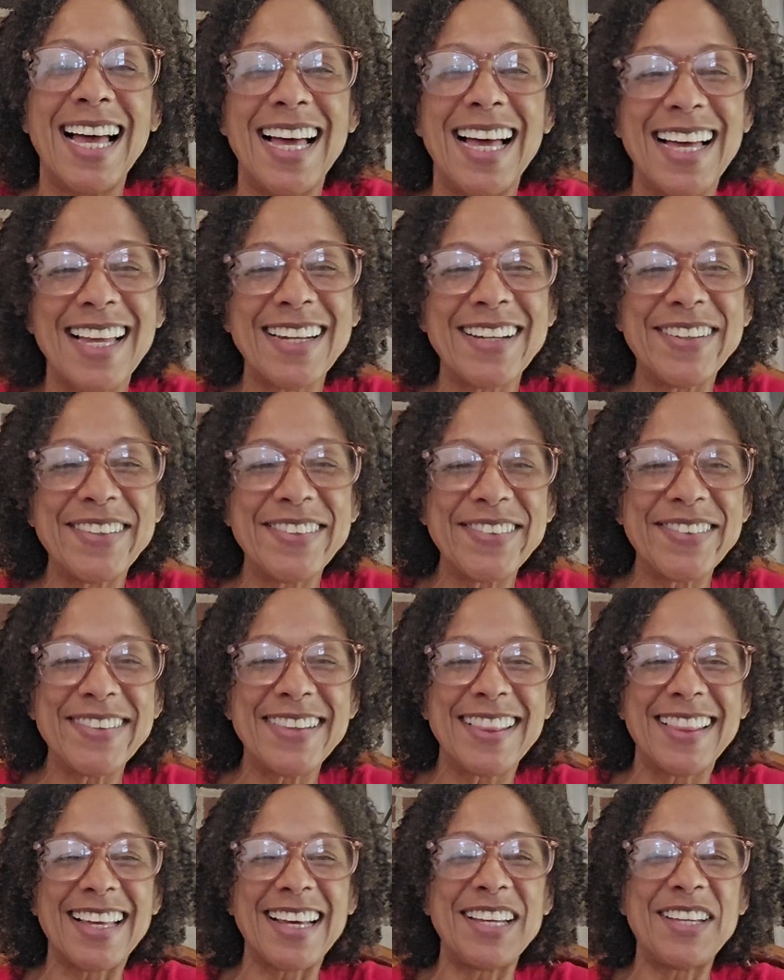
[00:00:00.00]
Hello,
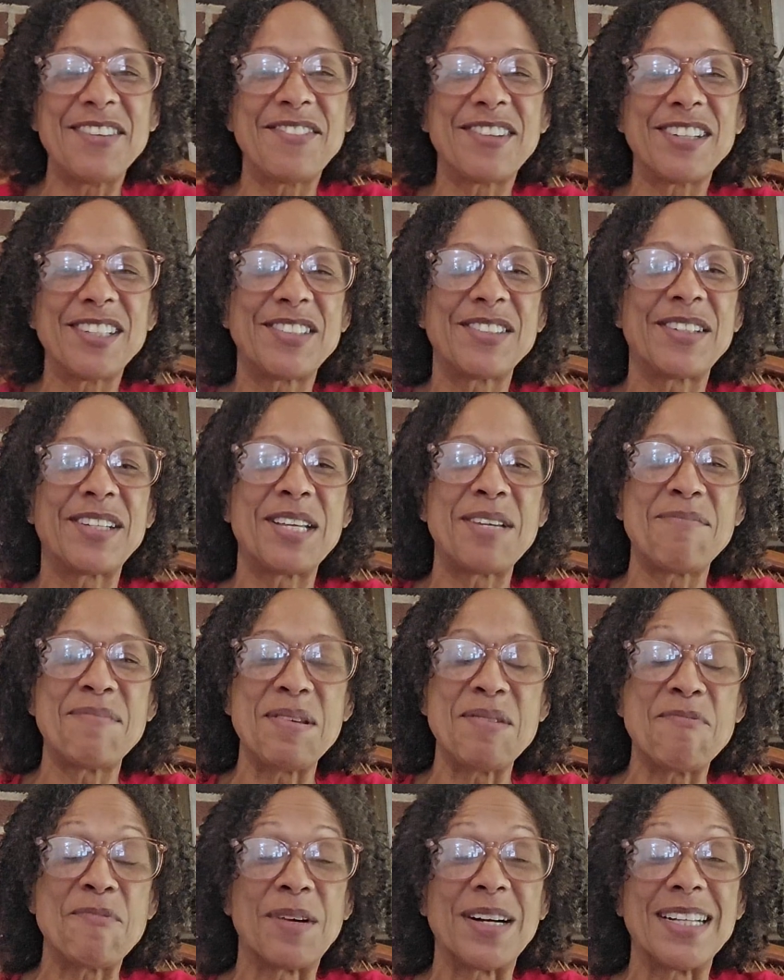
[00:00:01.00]
thank you for joining
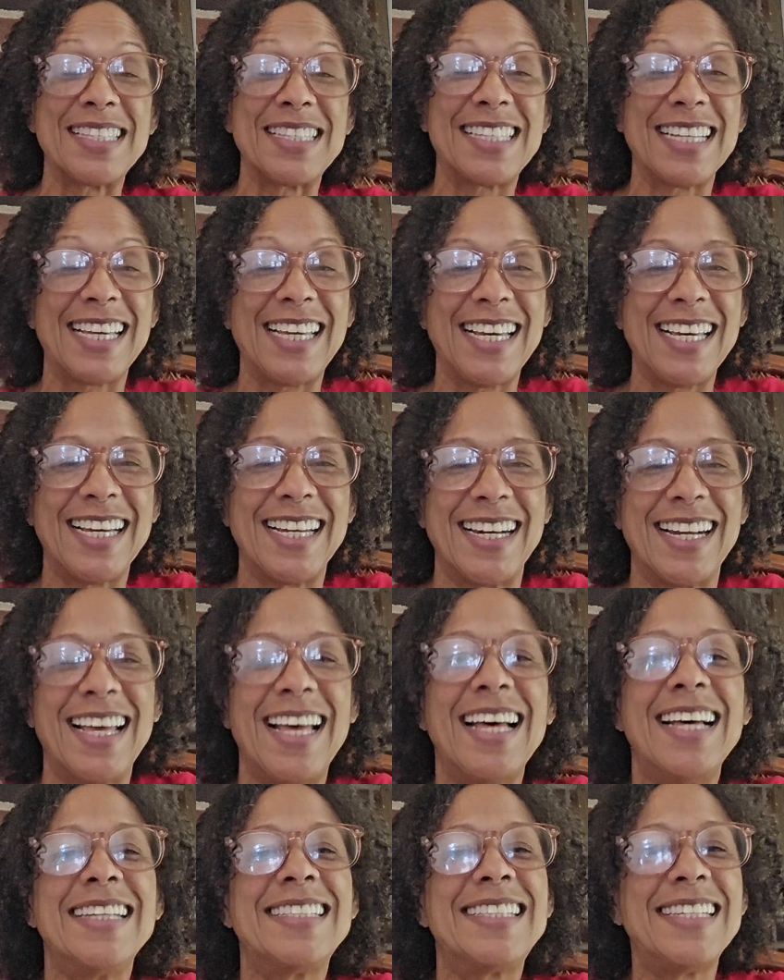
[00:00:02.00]
me once again.
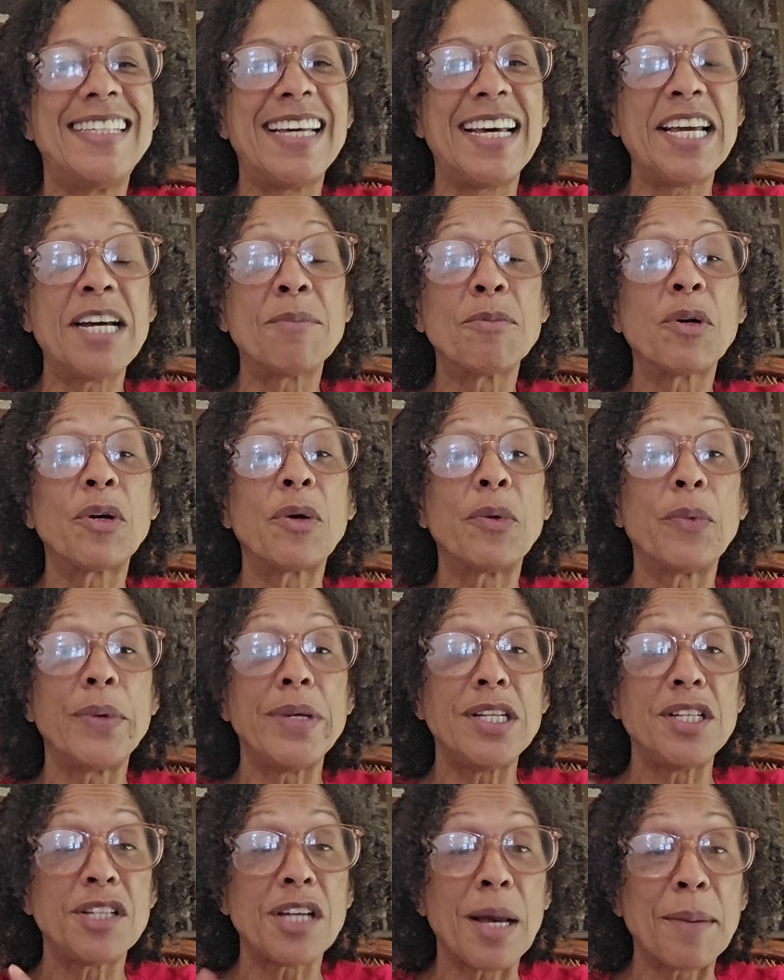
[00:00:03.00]
Today I'm going to
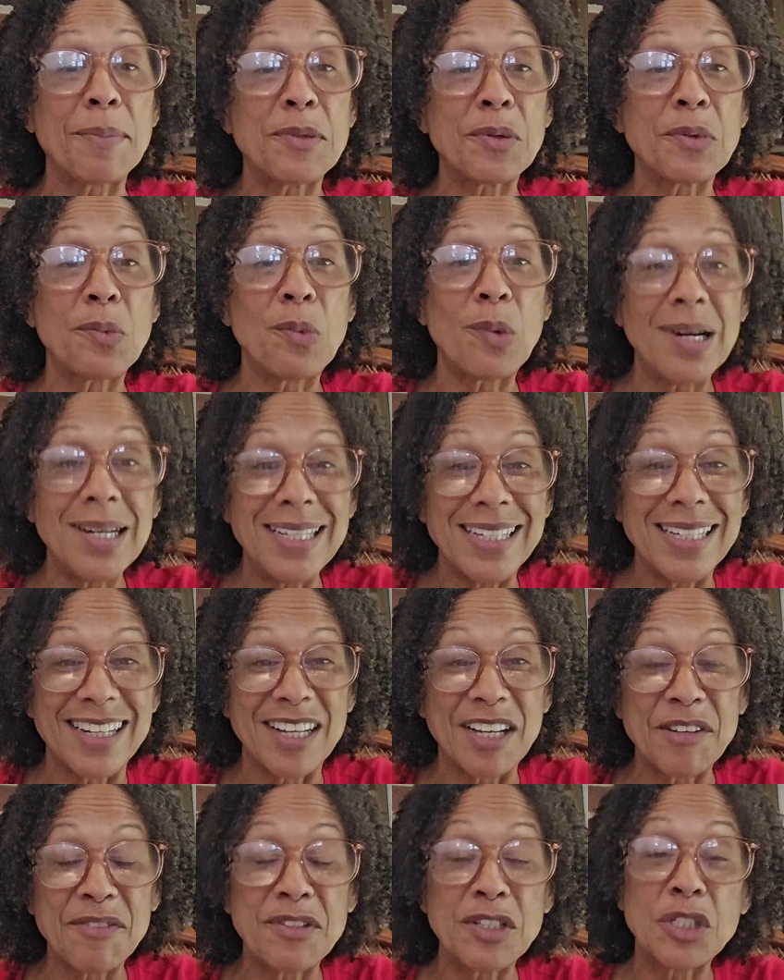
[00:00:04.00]
read Chapter 1
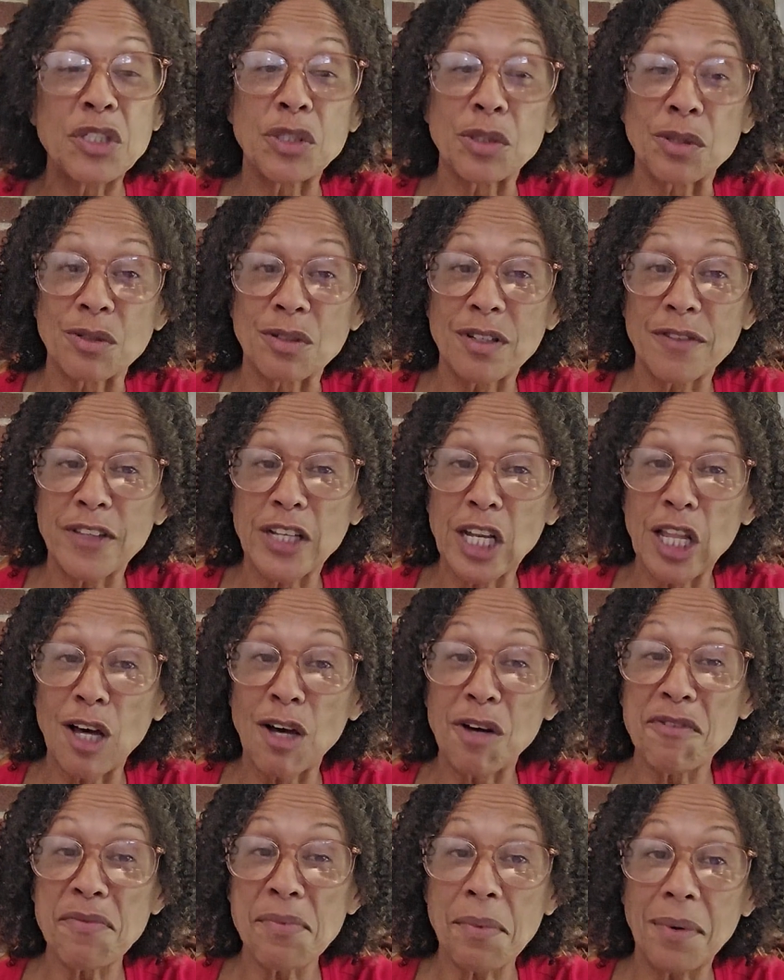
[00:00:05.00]
of The Children of the
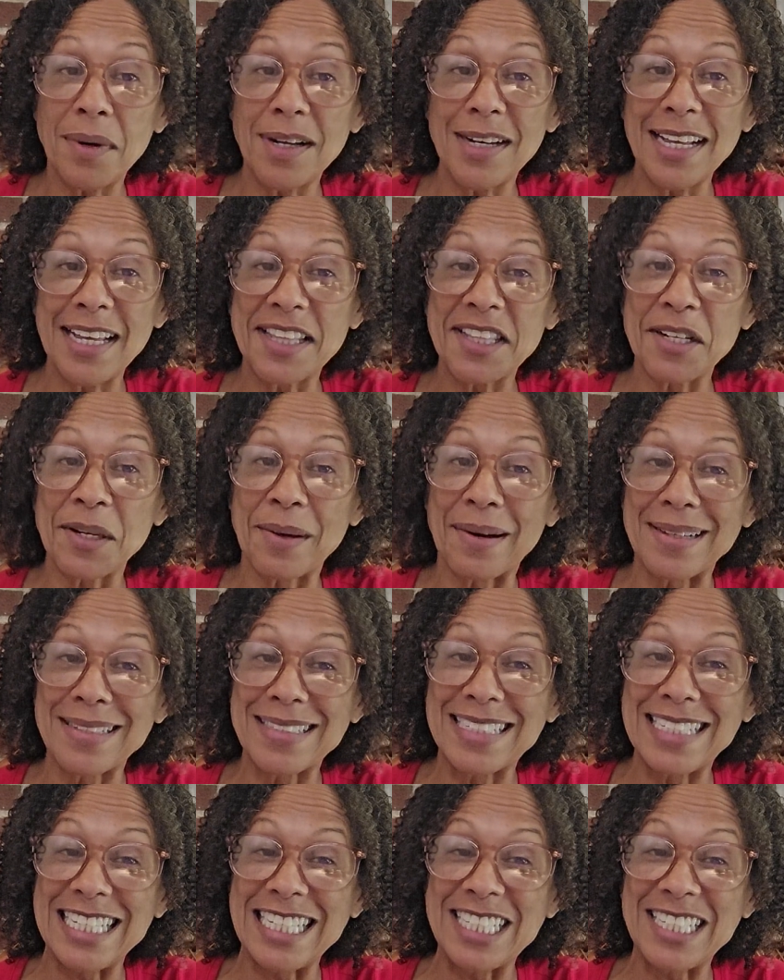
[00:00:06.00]
Law of One and the
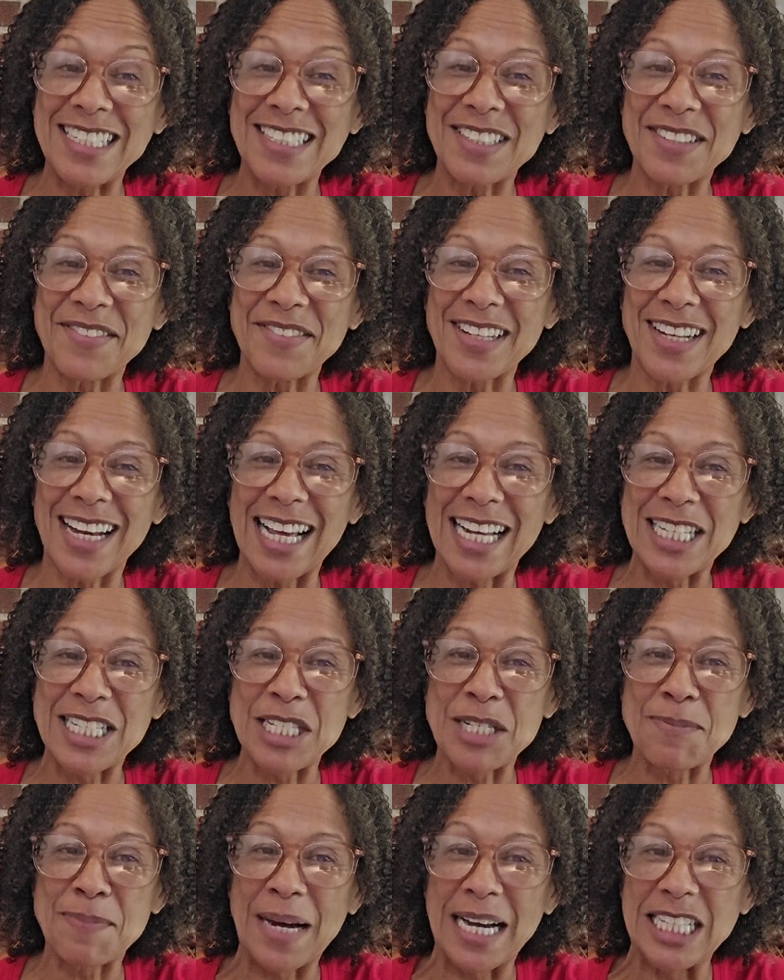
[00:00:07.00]
Lost Teachings of
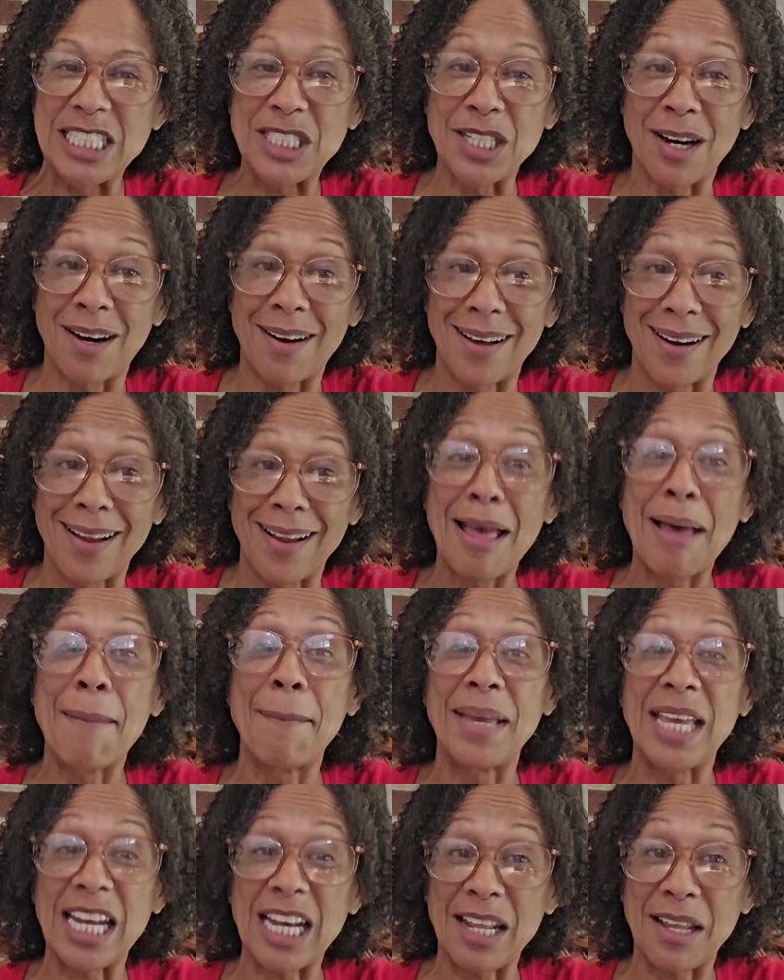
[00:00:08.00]
Atlantis by Jon
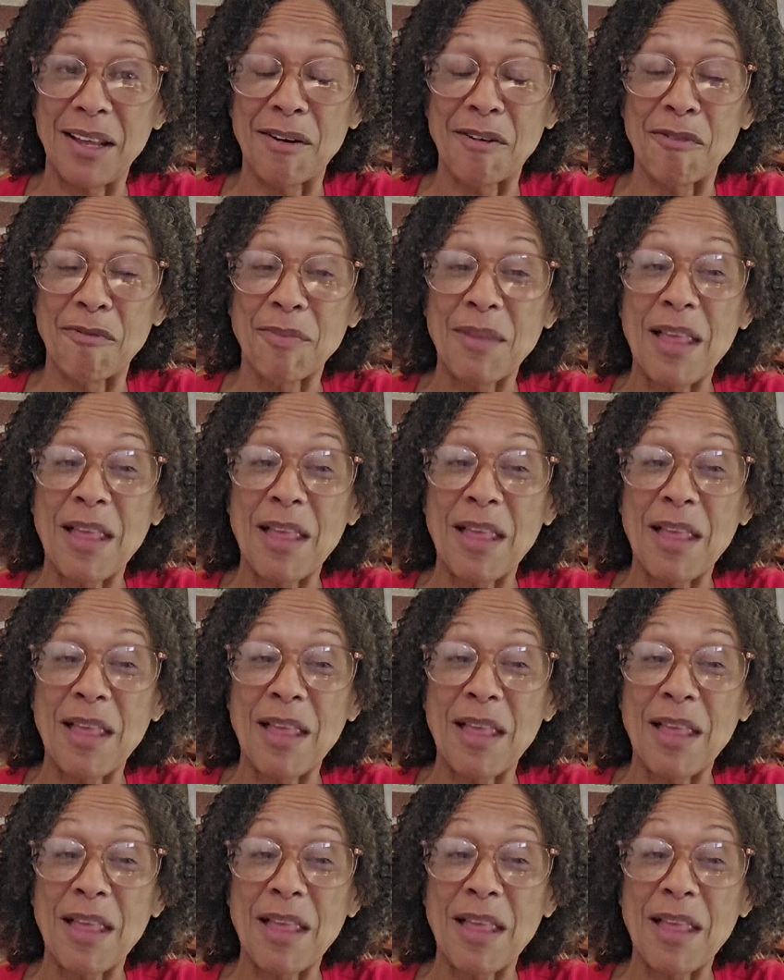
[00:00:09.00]
Peniel.